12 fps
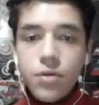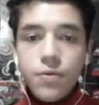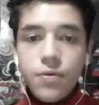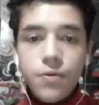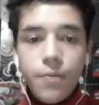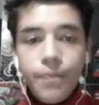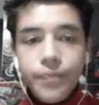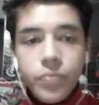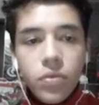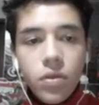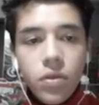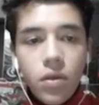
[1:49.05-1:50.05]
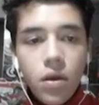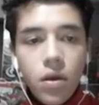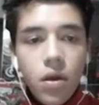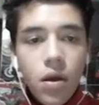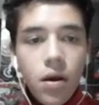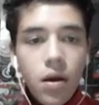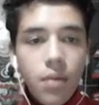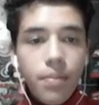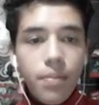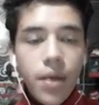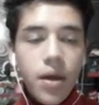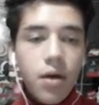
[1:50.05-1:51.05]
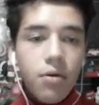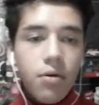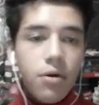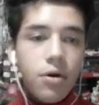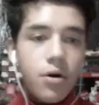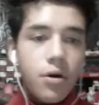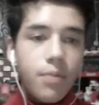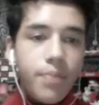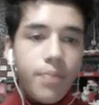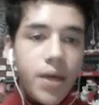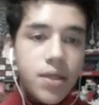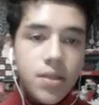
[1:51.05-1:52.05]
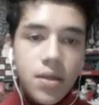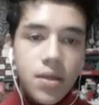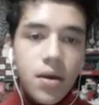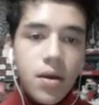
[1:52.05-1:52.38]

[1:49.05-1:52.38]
to make our piece.